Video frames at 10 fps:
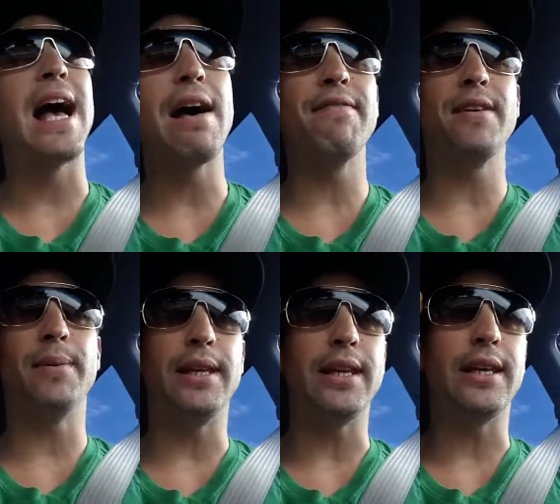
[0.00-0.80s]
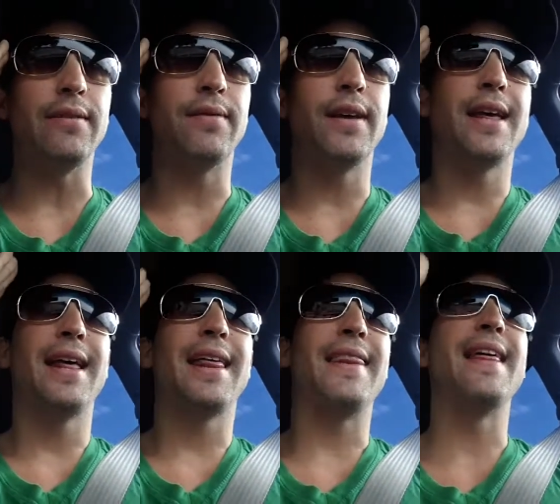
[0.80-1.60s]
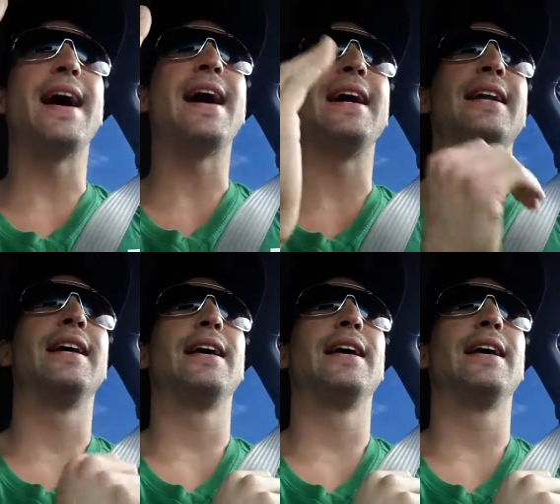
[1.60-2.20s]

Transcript: have the belief that